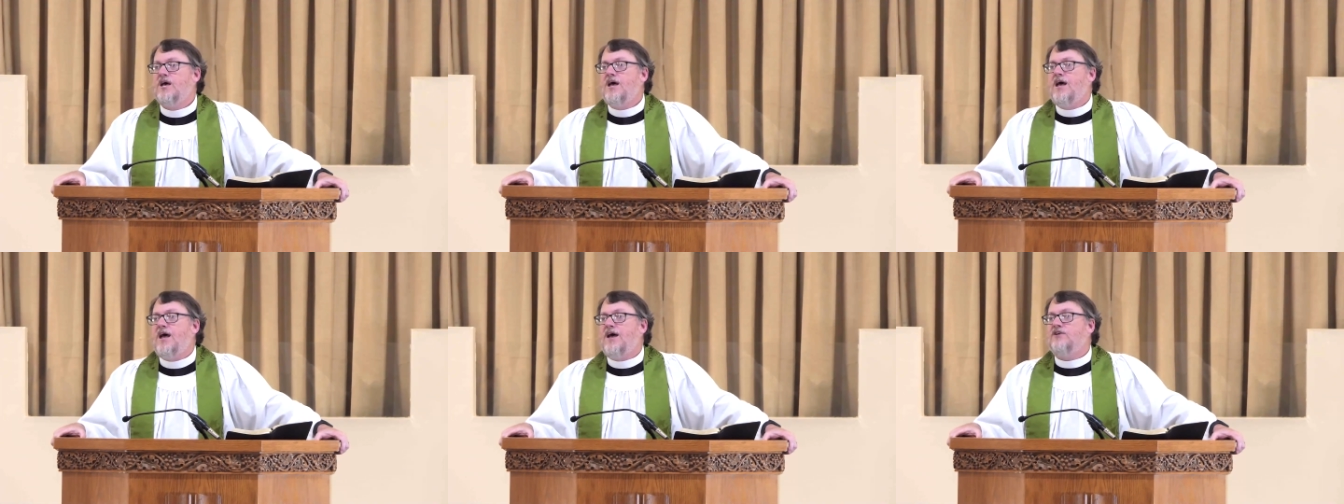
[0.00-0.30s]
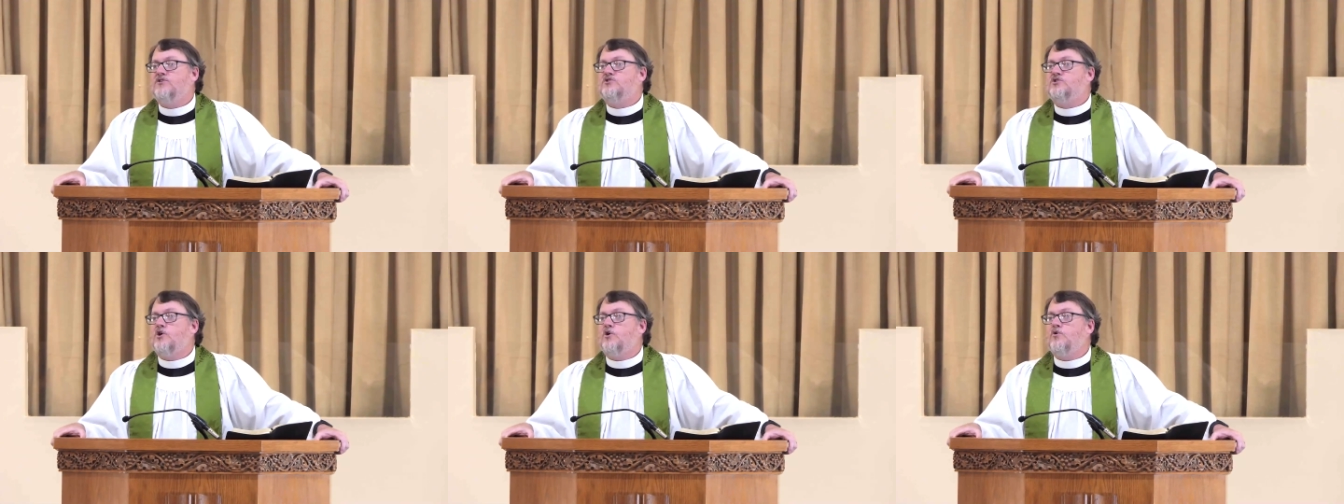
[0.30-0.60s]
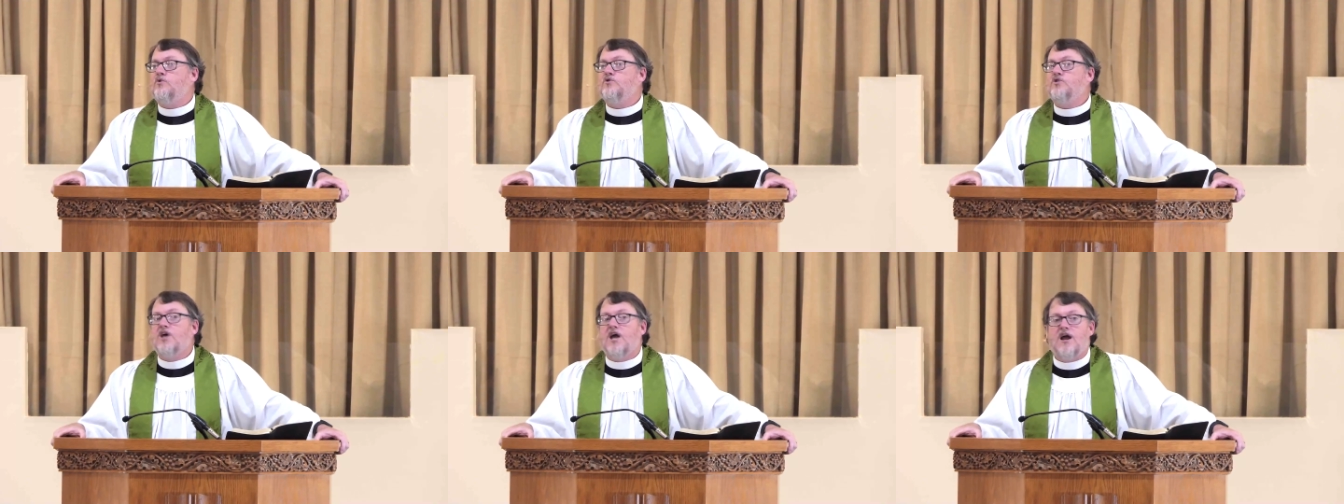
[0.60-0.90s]
And so
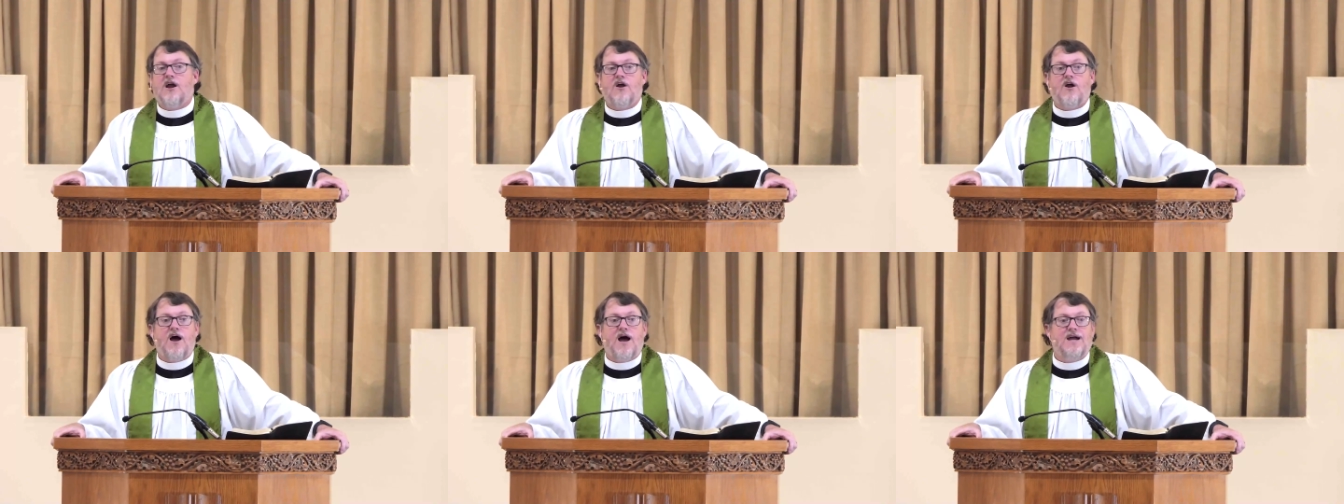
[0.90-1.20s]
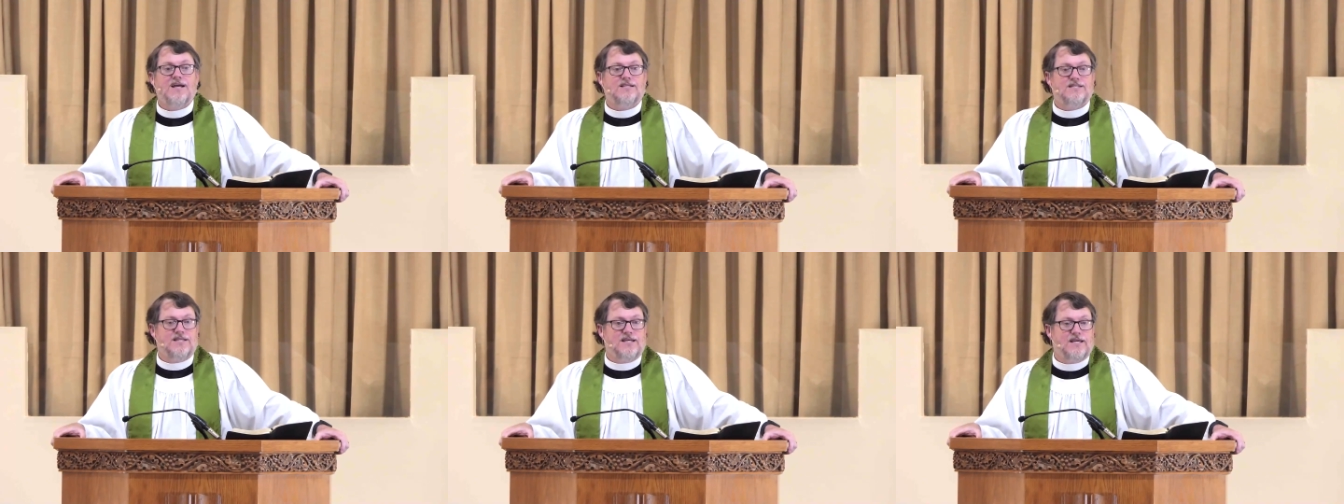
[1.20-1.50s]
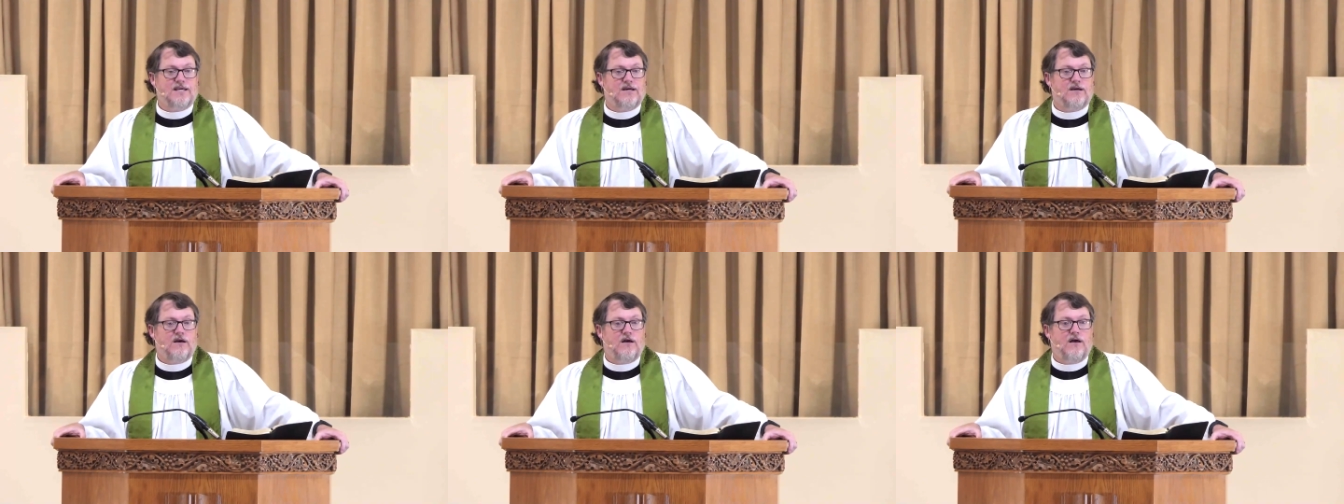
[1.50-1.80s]
their
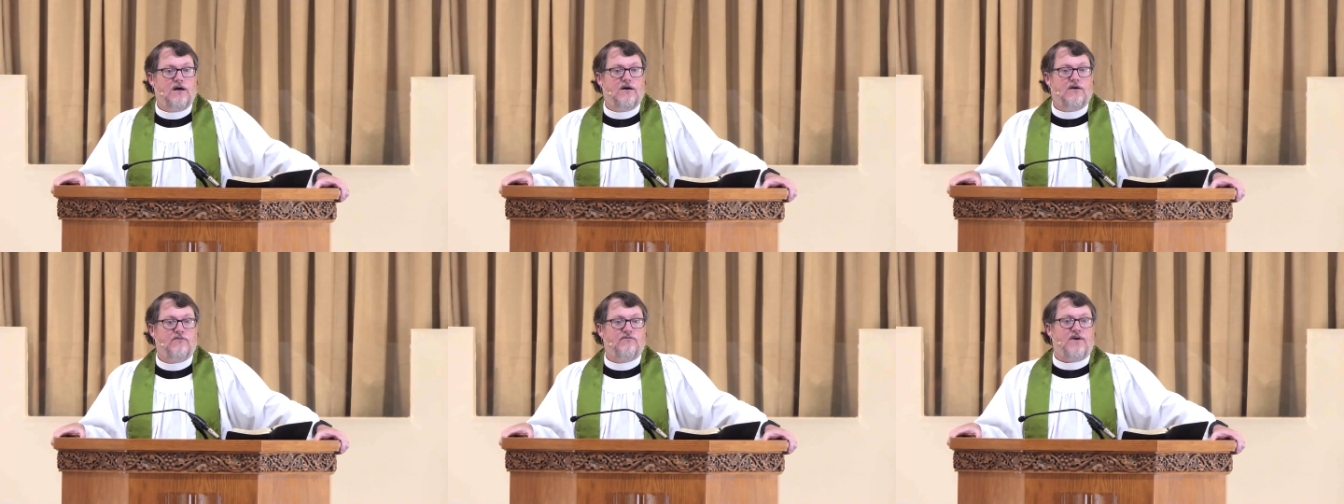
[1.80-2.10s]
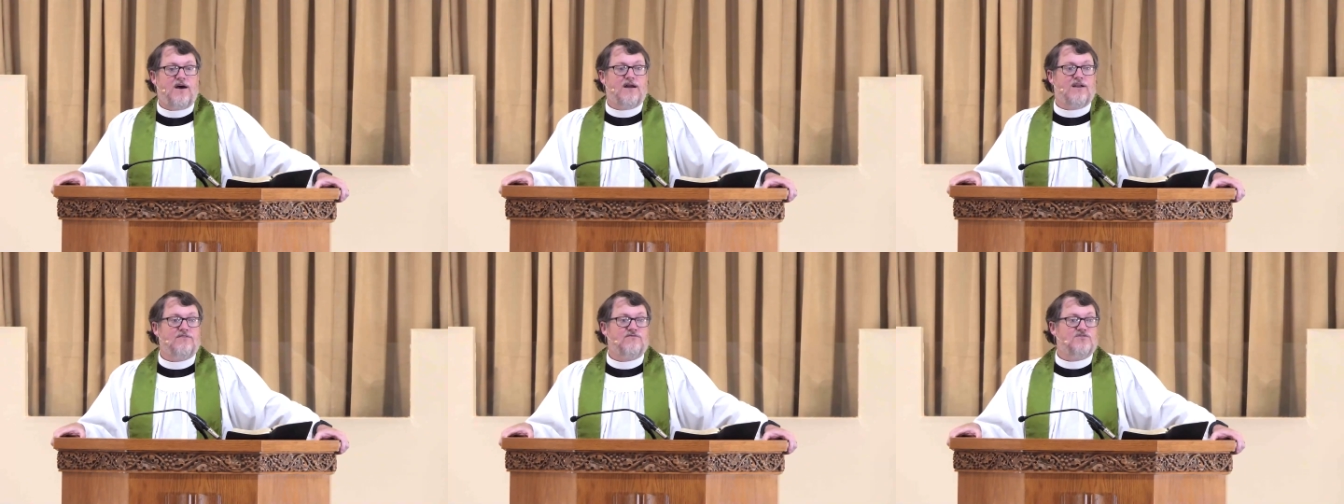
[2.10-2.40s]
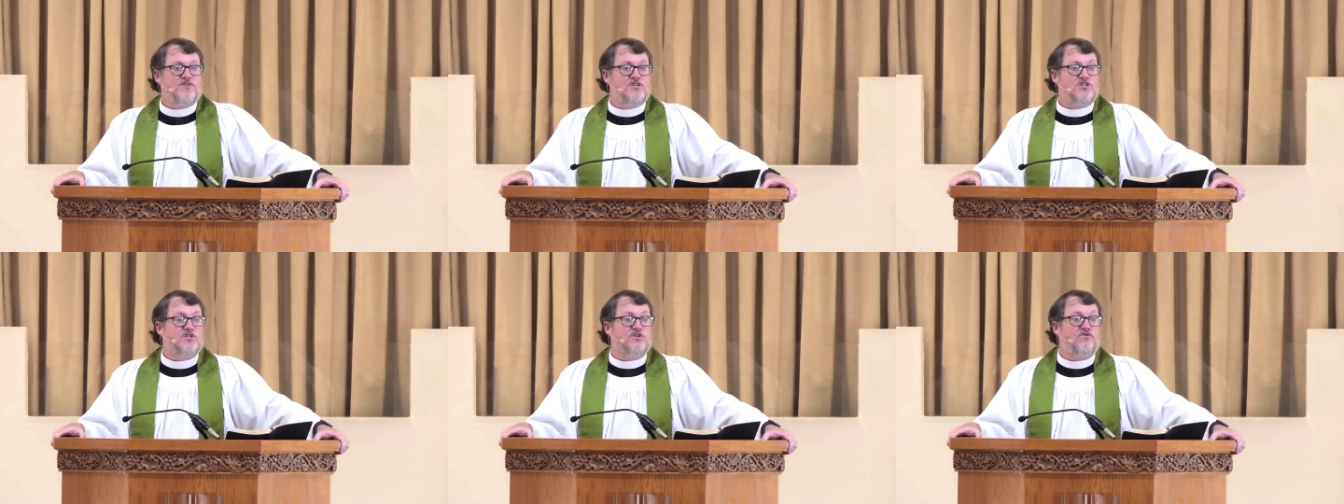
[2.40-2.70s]
idea of, out of
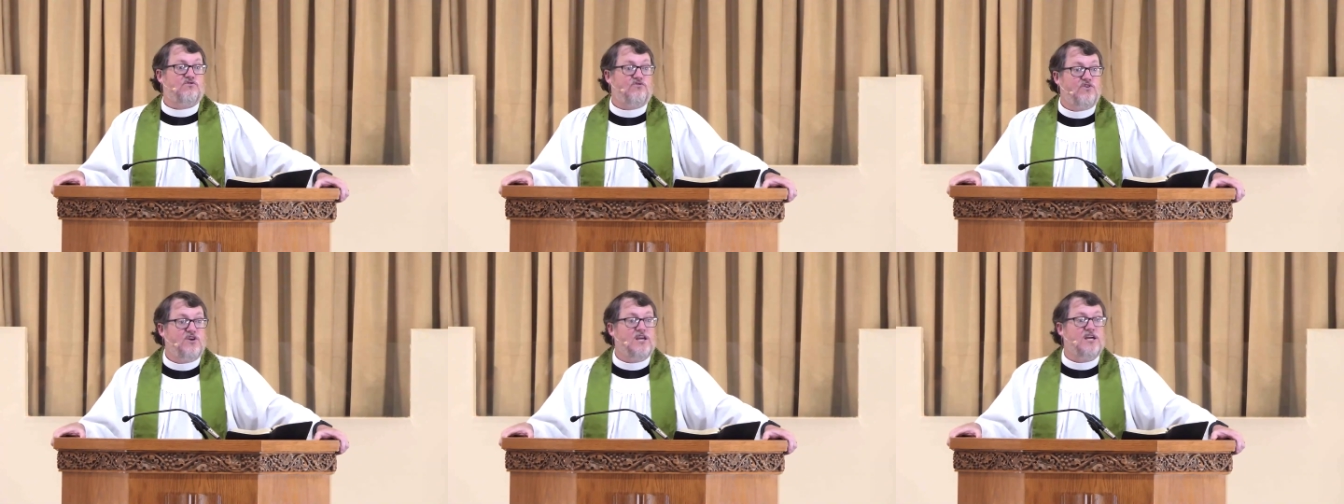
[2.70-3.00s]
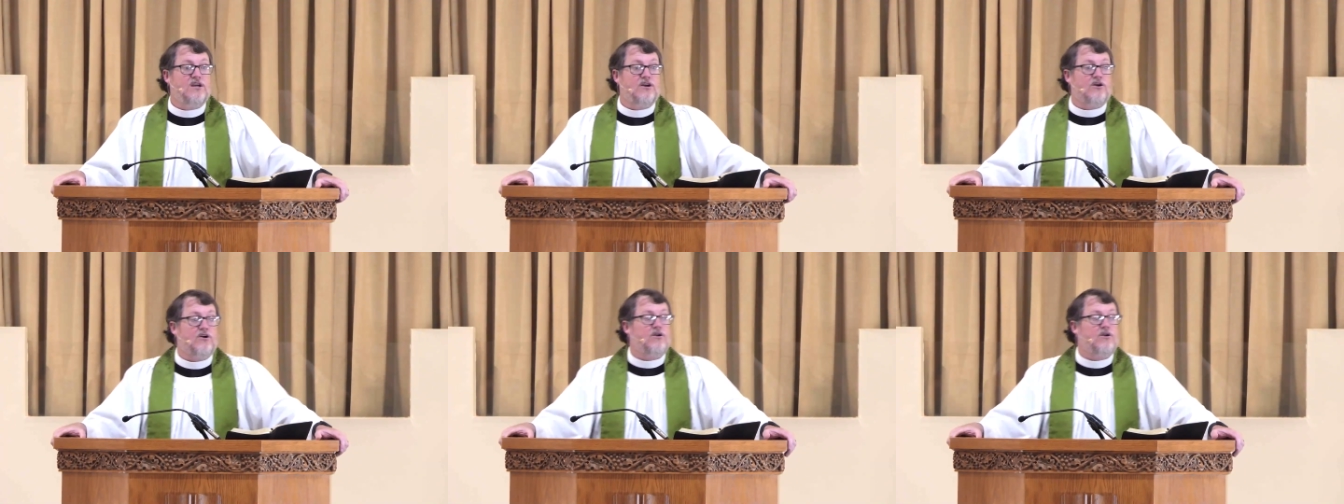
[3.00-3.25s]
this fear,